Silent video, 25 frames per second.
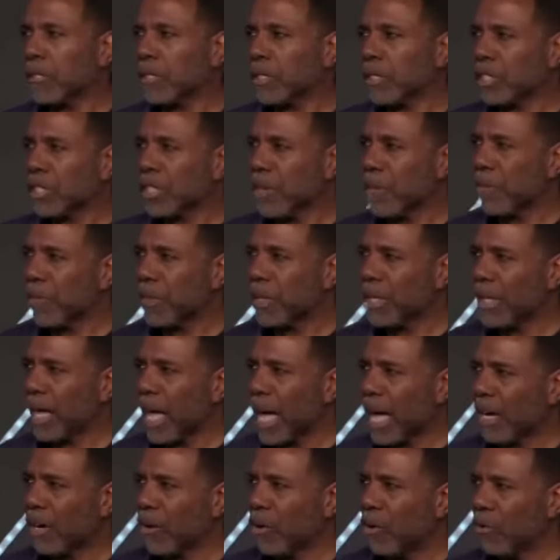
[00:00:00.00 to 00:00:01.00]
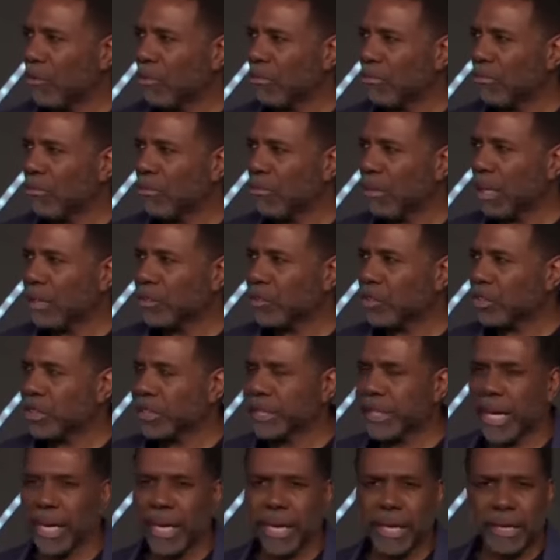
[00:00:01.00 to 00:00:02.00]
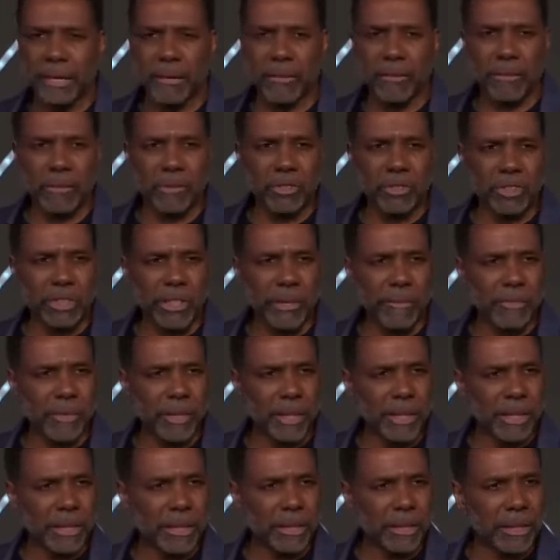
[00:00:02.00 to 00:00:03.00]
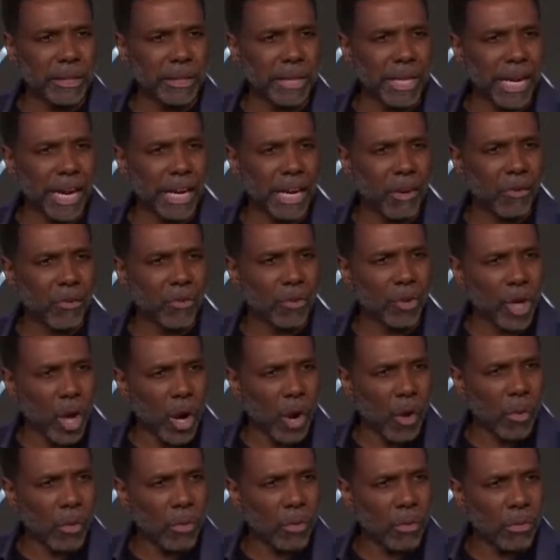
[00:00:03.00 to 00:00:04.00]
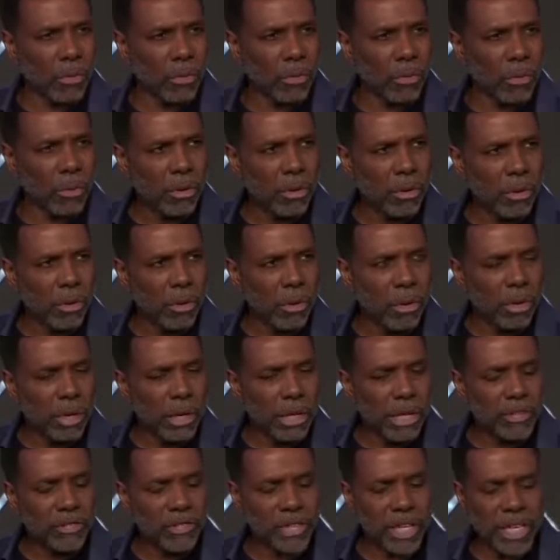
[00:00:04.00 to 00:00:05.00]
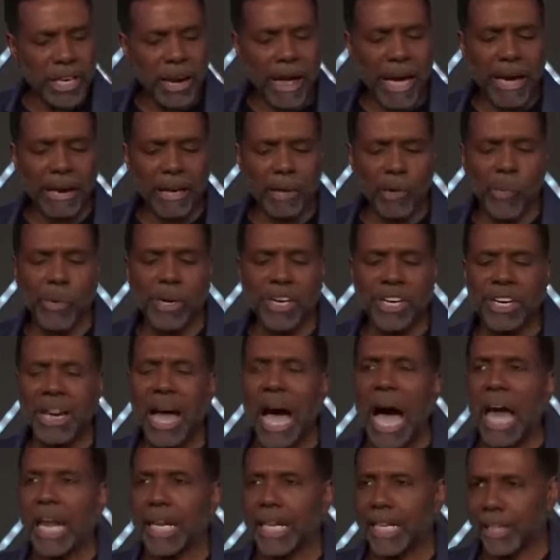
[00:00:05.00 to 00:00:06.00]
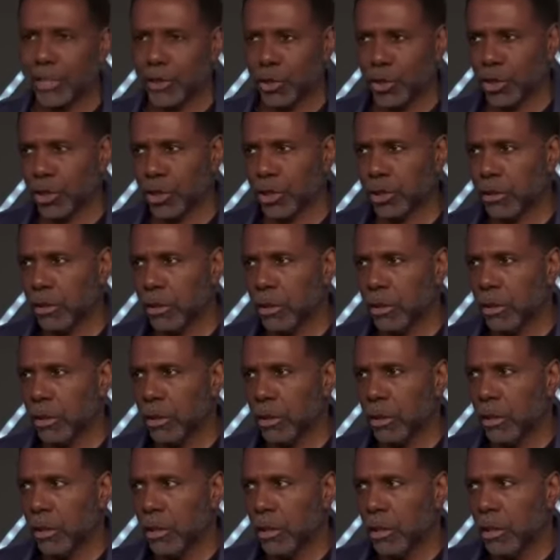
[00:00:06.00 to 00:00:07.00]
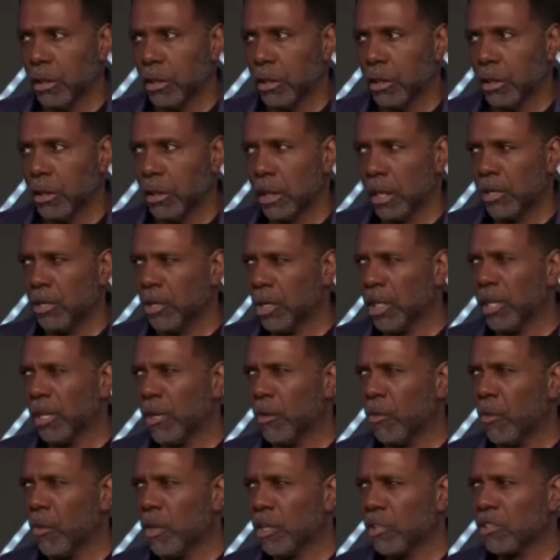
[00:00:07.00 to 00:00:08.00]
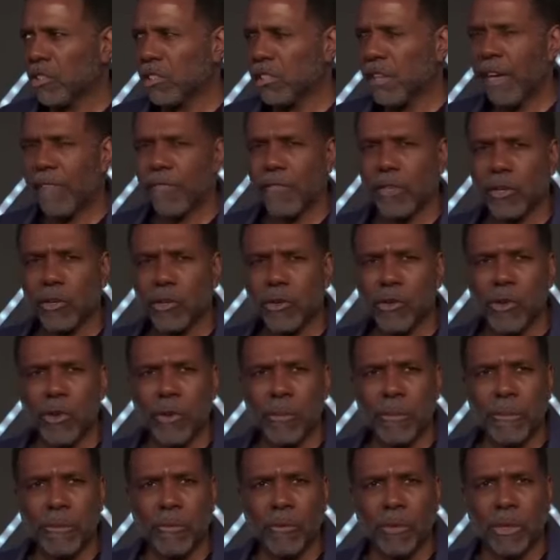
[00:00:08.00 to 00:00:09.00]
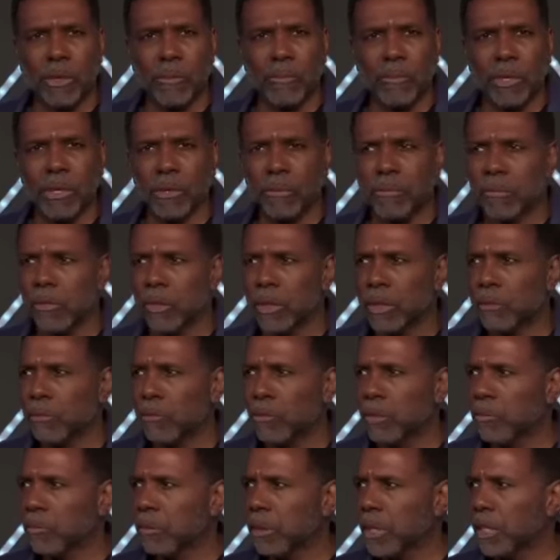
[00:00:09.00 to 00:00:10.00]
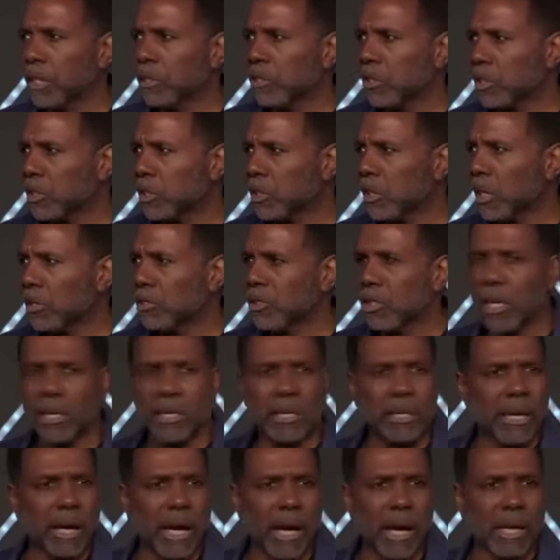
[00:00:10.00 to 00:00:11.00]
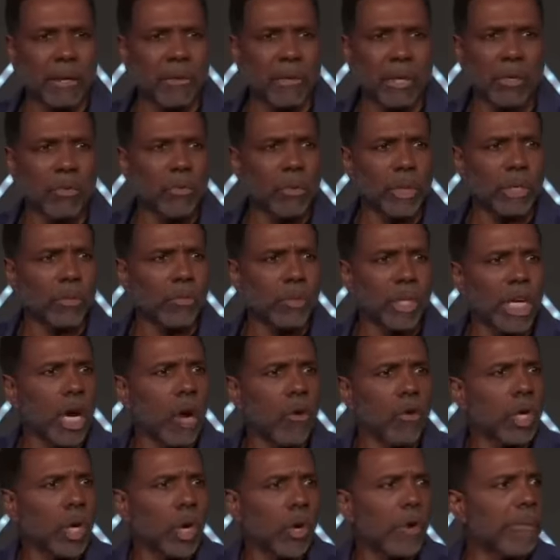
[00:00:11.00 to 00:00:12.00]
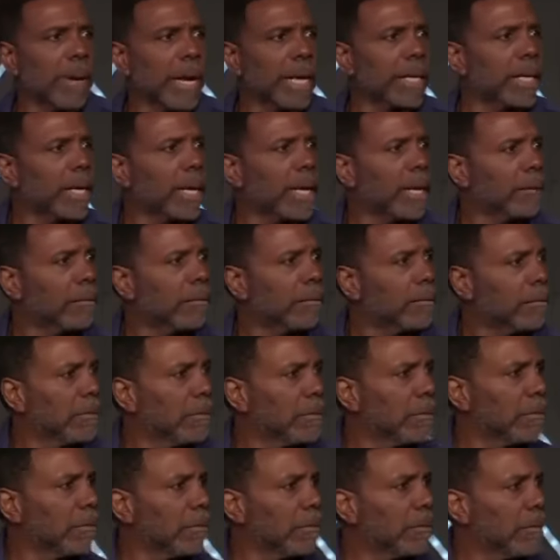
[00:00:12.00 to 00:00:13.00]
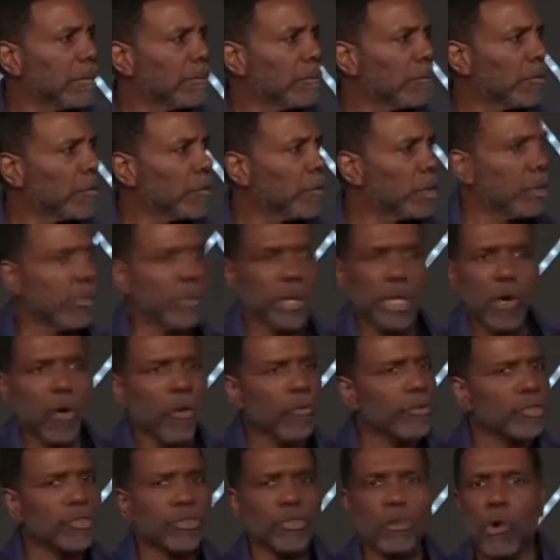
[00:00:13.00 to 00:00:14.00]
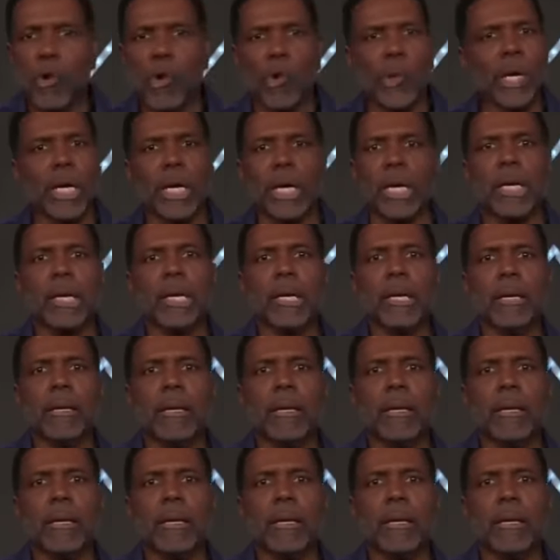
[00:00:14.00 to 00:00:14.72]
of something I don't understand or something that I don't know. It's inadequate knowledge. Now you're thinking, what does this have to do with being a son of God? We don't know about that. We read over it so quickly